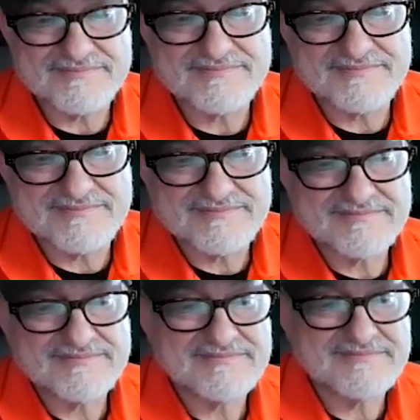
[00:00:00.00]

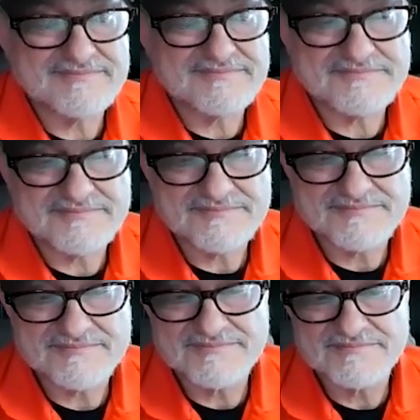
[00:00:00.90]

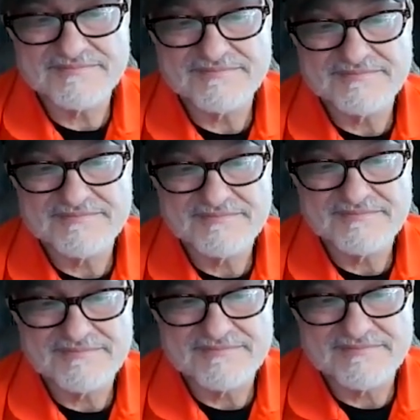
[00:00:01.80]

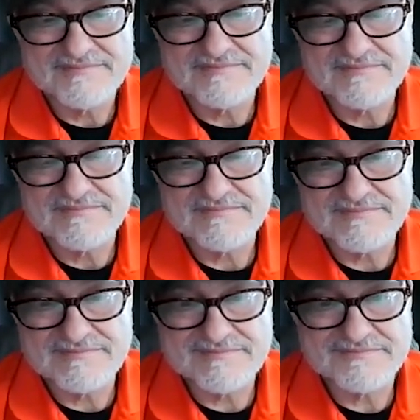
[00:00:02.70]

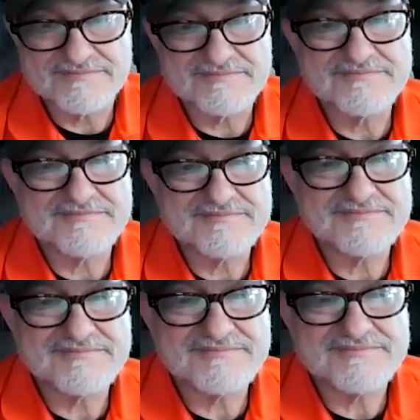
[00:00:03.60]

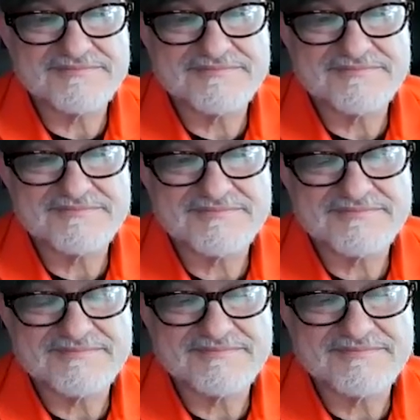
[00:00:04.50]

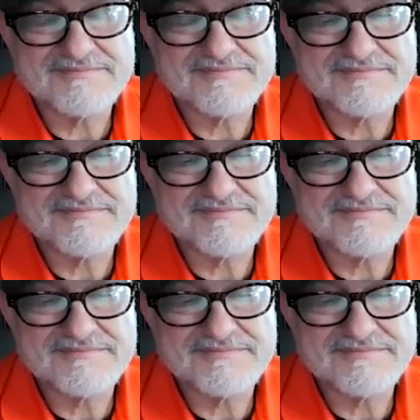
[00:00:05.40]
No words are spoken by the person on screen.